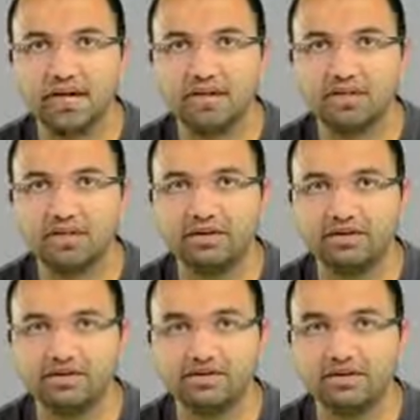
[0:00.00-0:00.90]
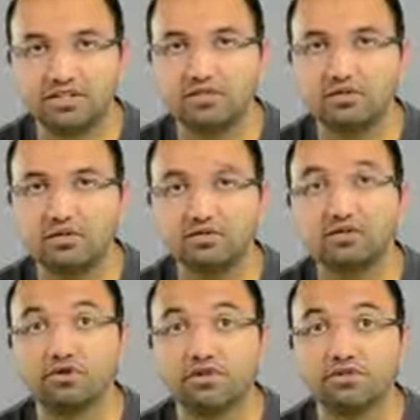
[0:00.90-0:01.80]
and it's still
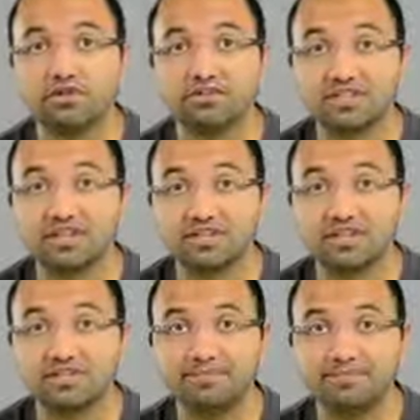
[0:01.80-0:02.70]
over $12 a